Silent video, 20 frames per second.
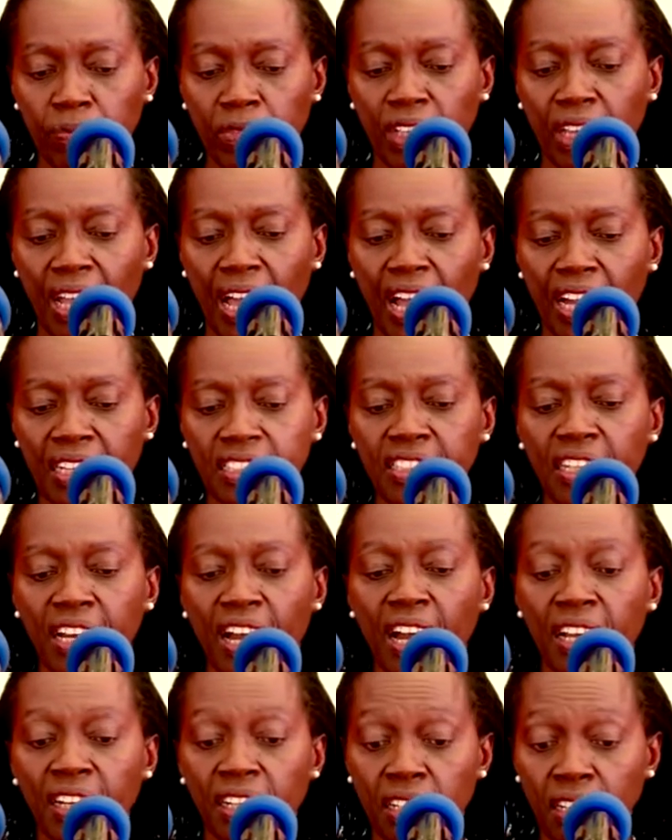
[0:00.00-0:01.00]
and
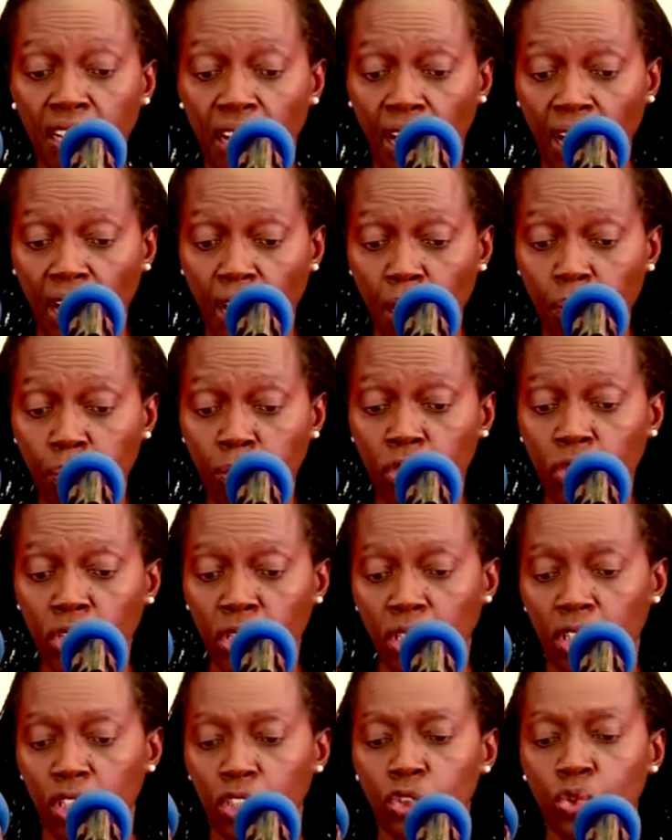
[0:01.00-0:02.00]
unarmed
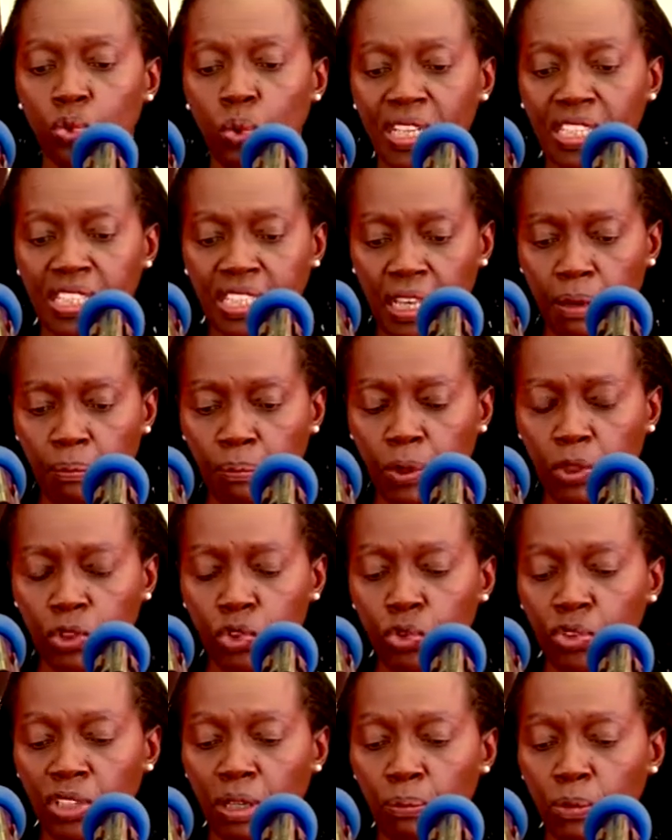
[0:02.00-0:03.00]
to assemble, to
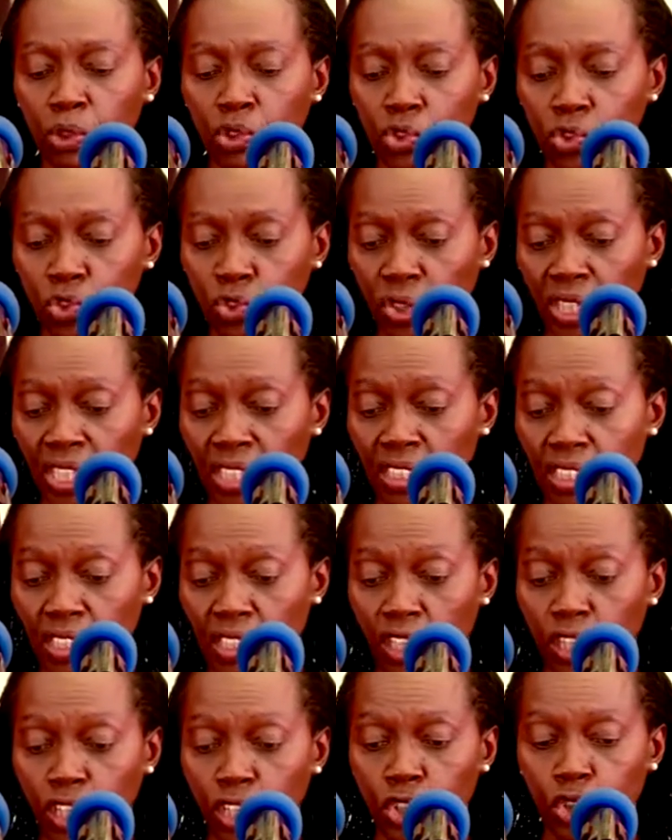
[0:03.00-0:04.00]
demonstrate,
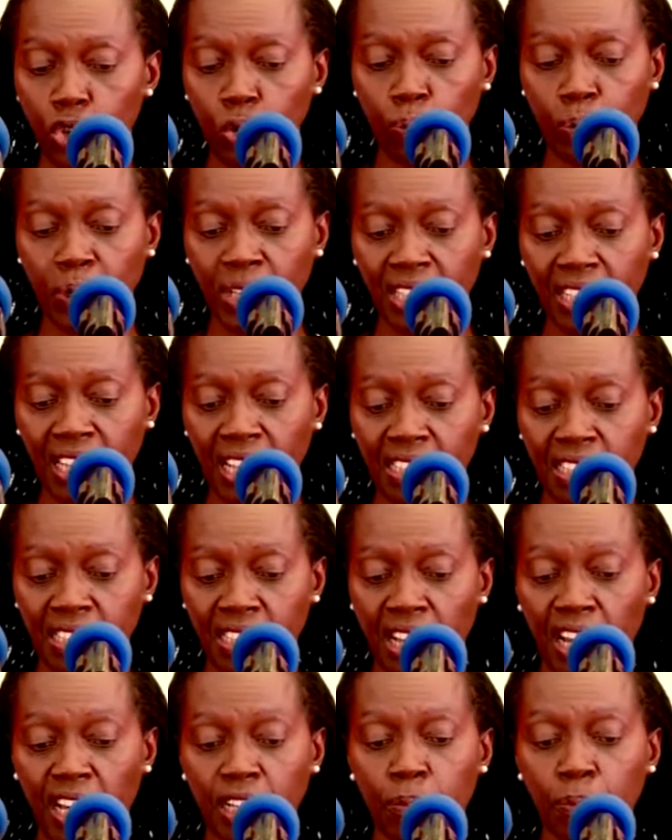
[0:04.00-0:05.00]
to picket,
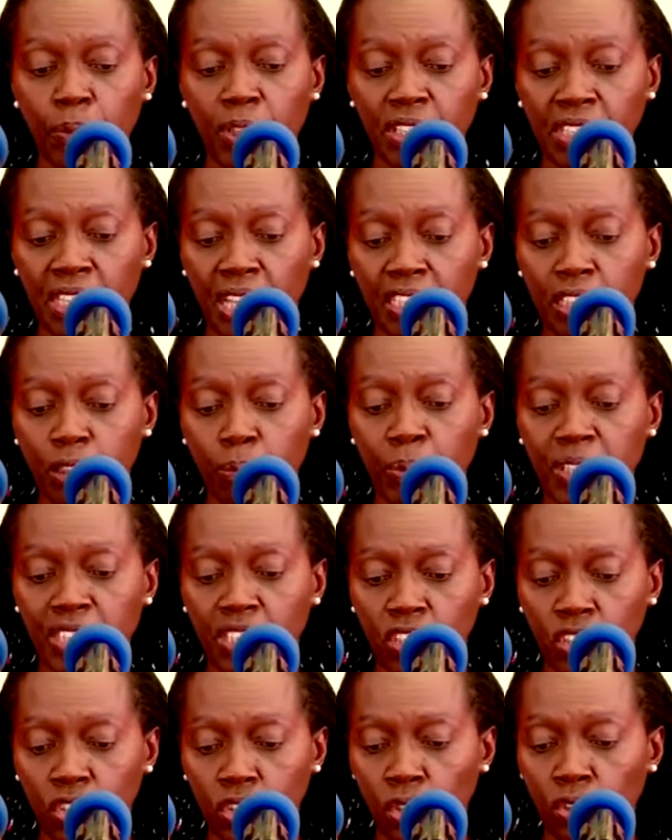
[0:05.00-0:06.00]
and present
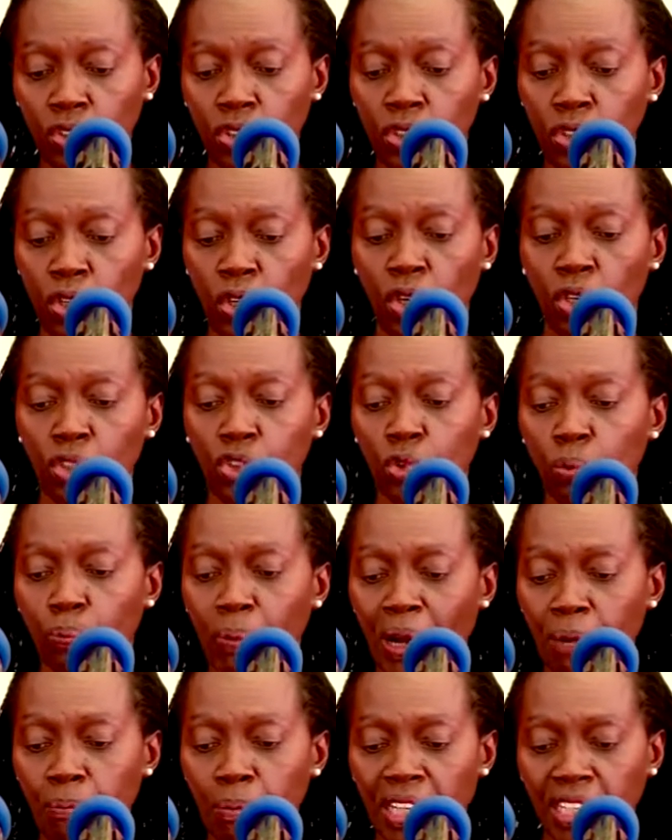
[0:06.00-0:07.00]
petitions to
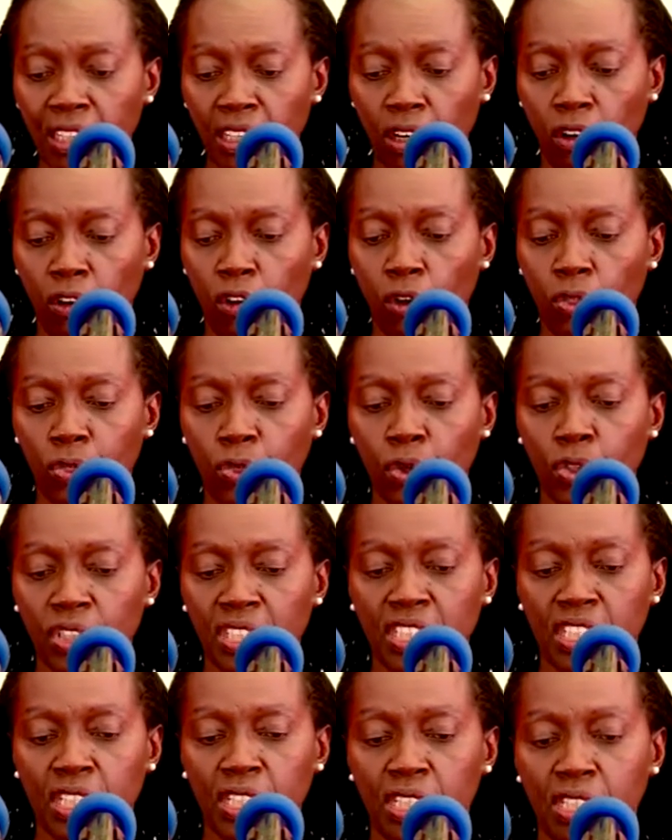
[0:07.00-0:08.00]
public
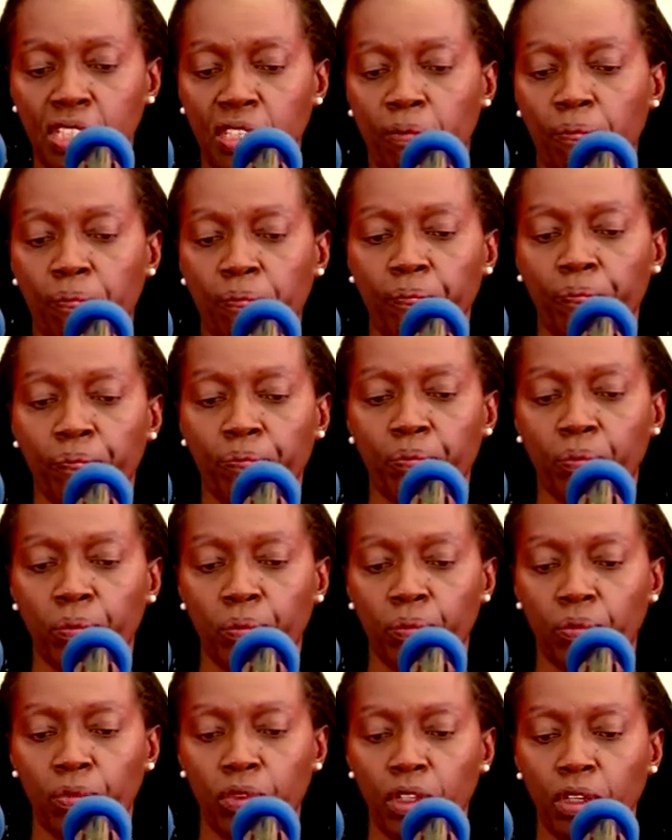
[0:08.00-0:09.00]
authorities.
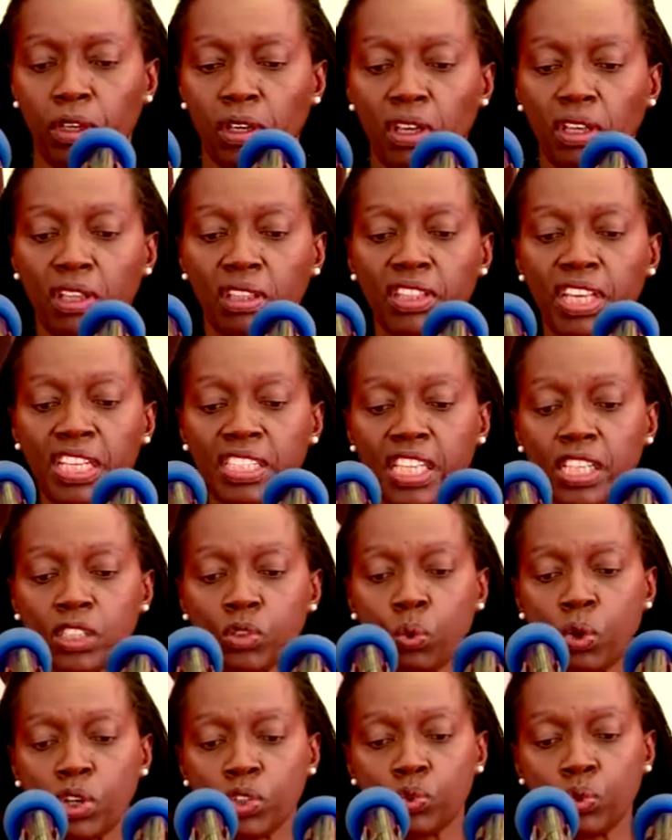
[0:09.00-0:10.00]
This is
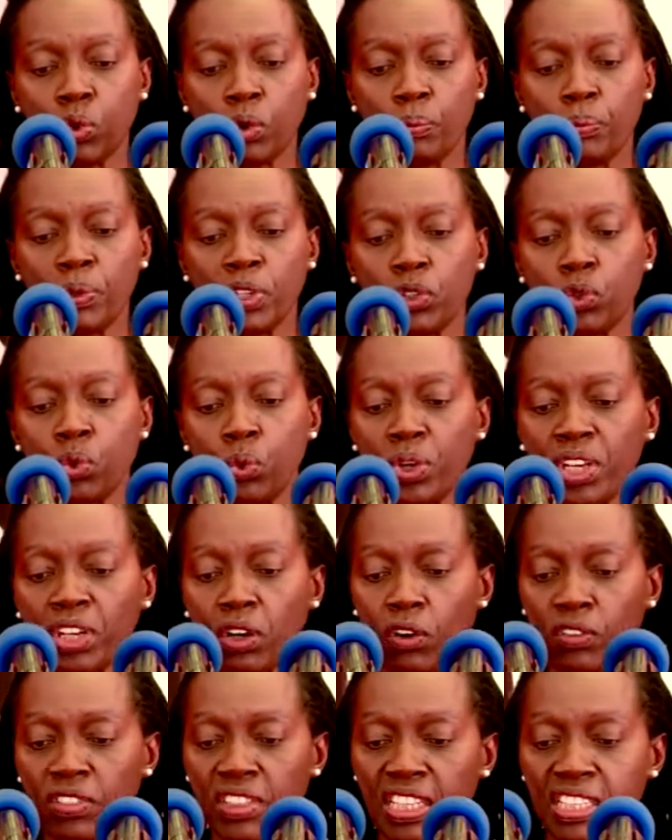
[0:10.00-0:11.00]
what we'll be doing
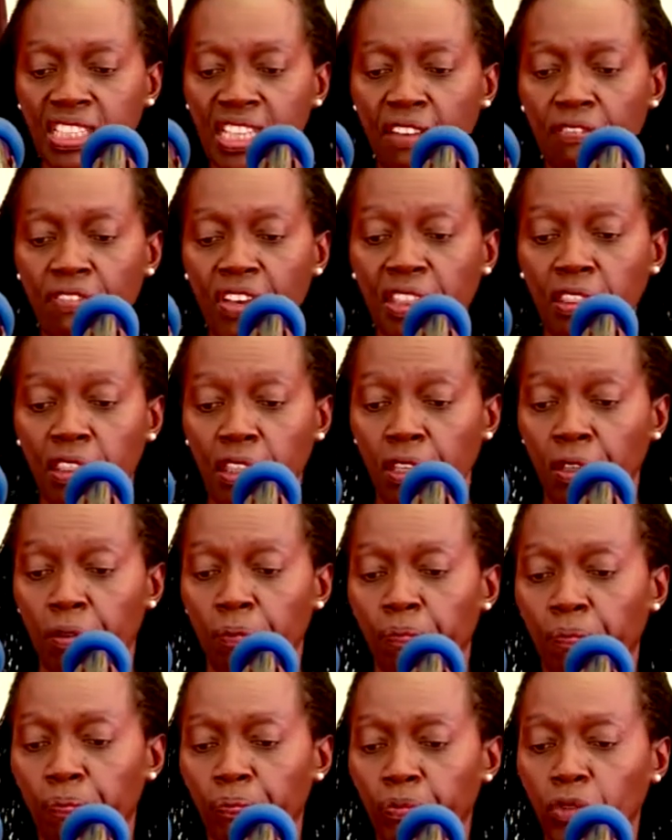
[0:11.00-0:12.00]
on the 7th.
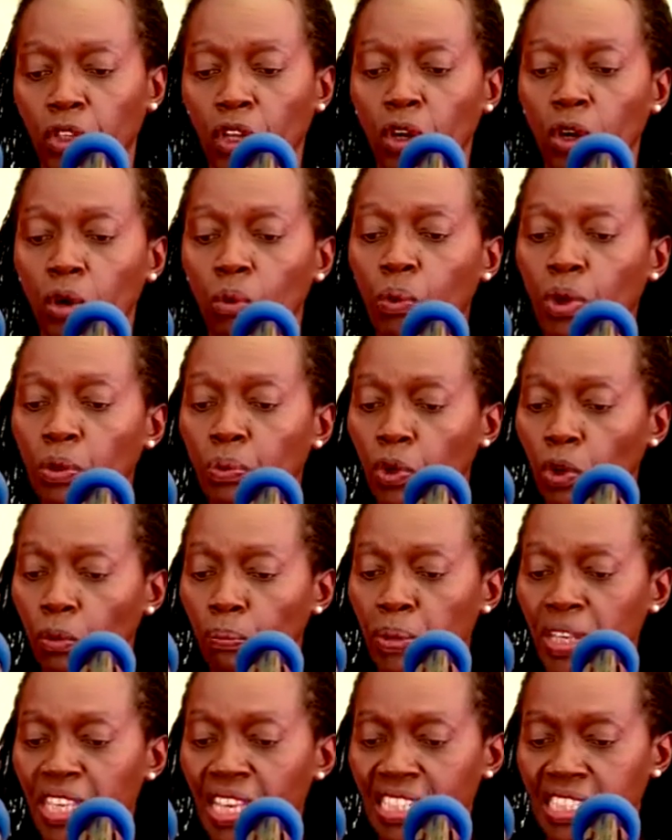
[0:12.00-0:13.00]
We will
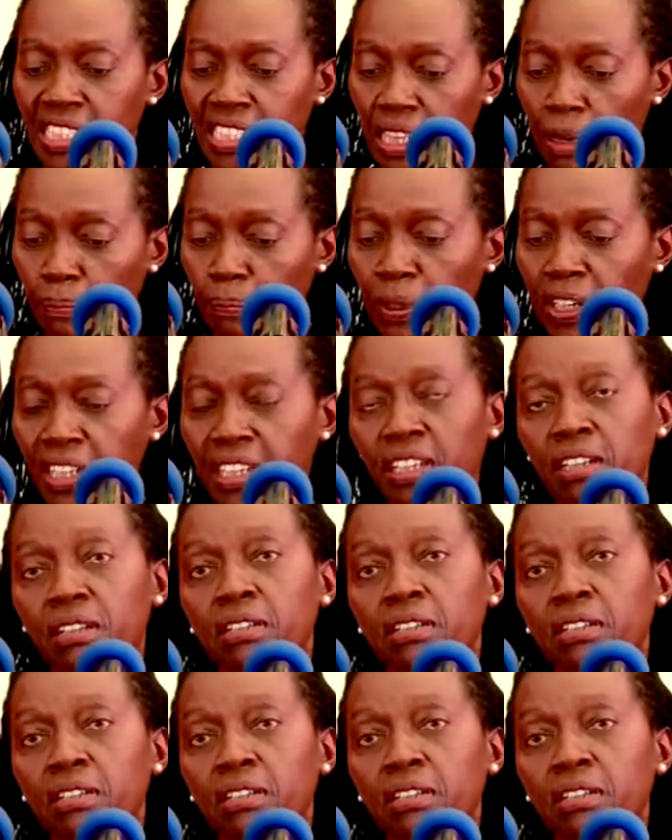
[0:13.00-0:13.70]
be assembling